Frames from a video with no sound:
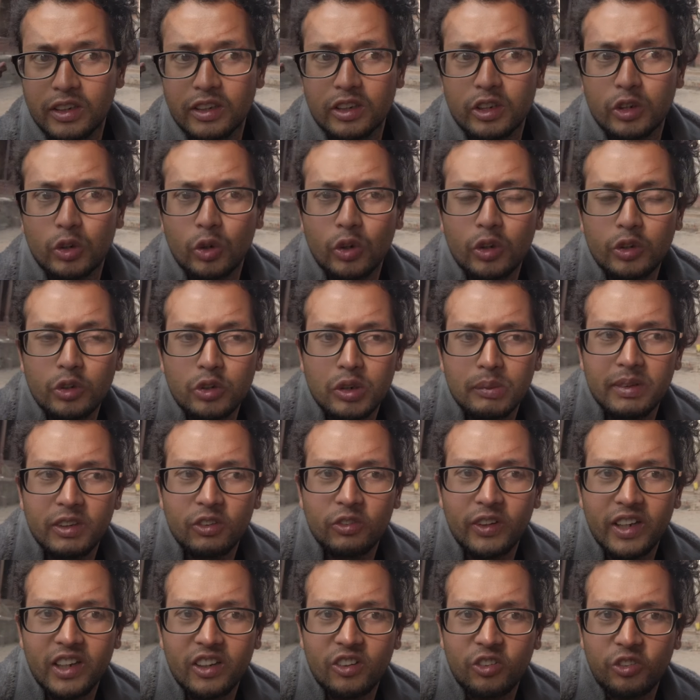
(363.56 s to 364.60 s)
she is known to
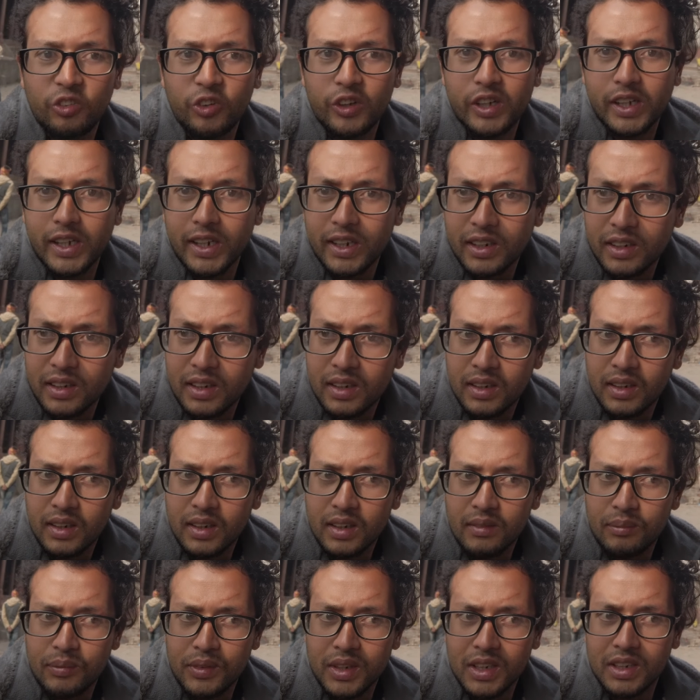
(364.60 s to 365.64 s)
be very fierce,
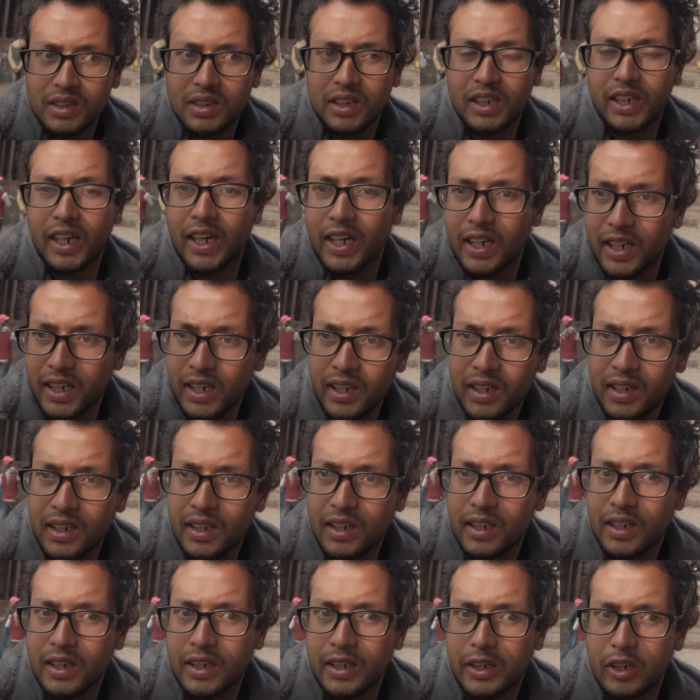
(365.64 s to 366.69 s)
scary,
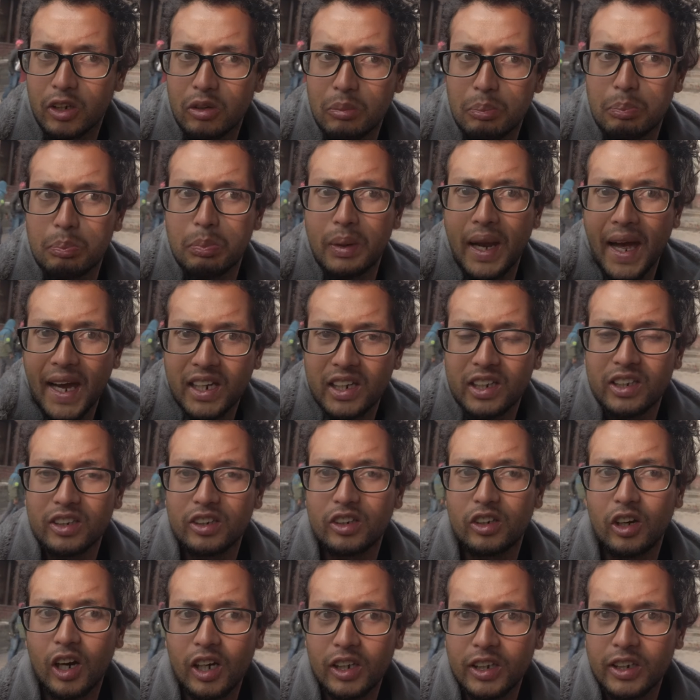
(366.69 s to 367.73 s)
you know, black
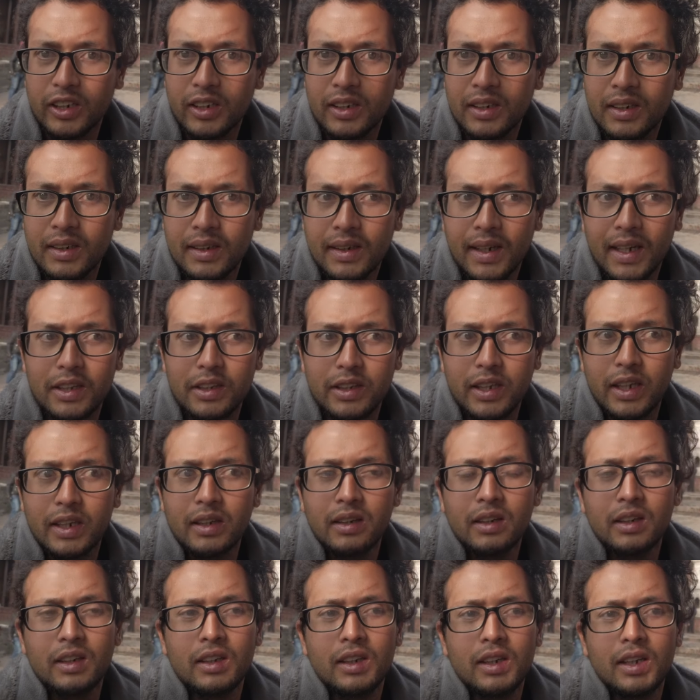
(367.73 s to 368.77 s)
in color, and
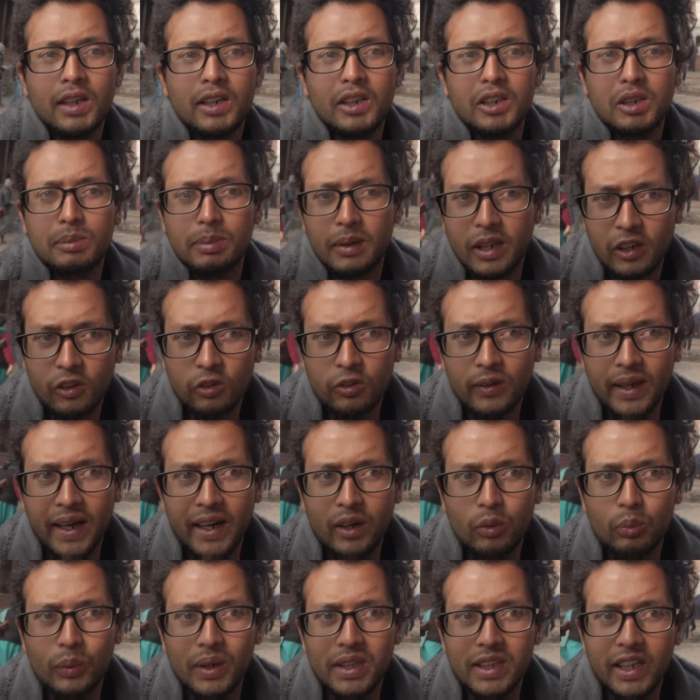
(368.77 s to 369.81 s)
then it is believed
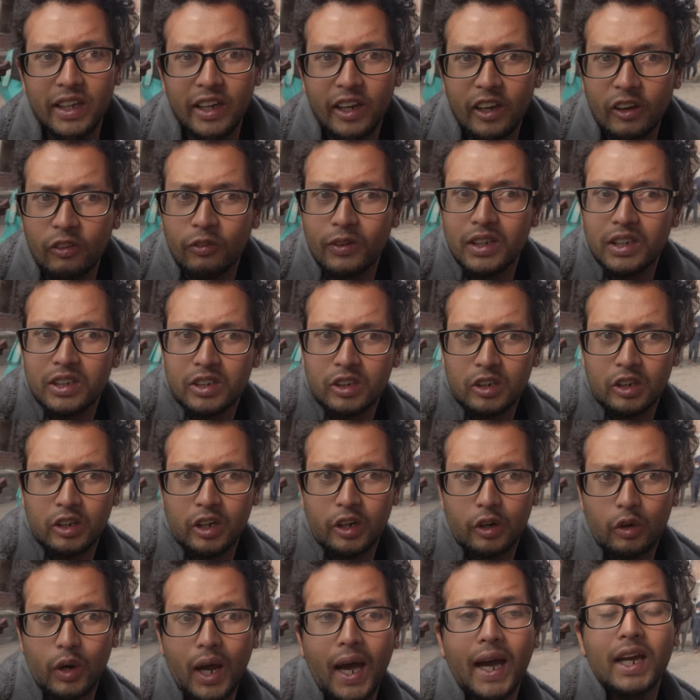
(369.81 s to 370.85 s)
that when the evils
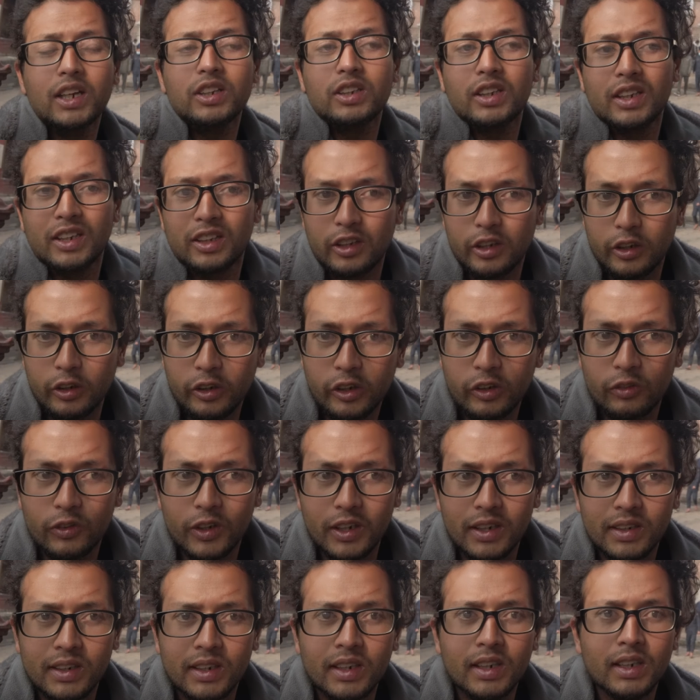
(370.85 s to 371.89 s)
arise in the
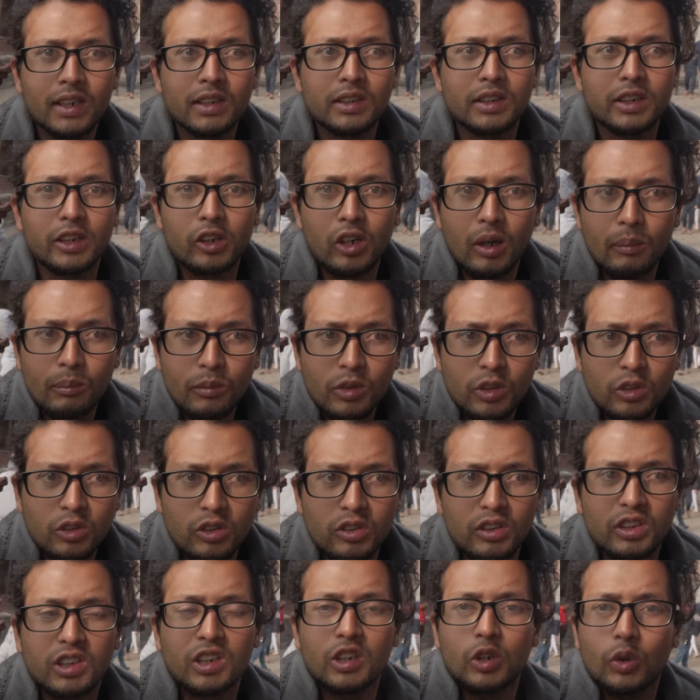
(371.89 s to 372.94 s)
universe, she comes
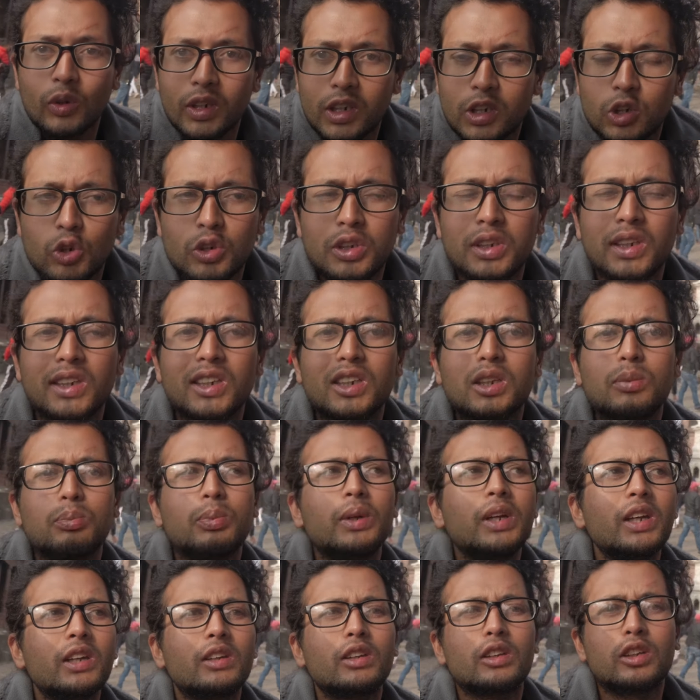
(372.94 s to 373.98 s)
to destroy. So she is
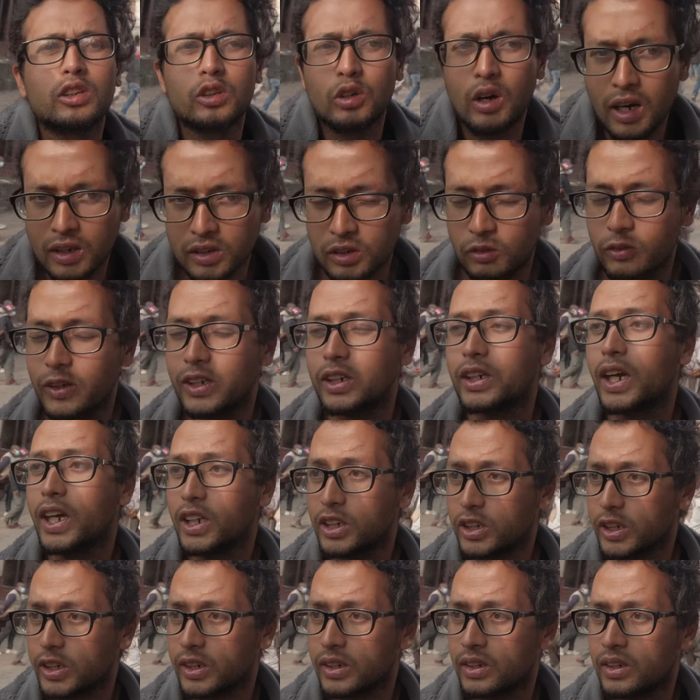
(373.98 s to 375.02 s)
pretty destructive in
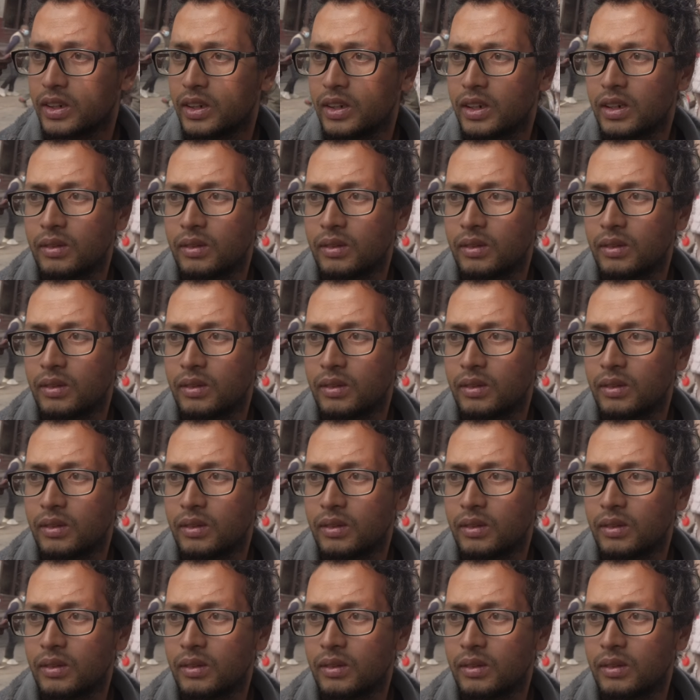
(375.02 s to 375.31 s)
nature.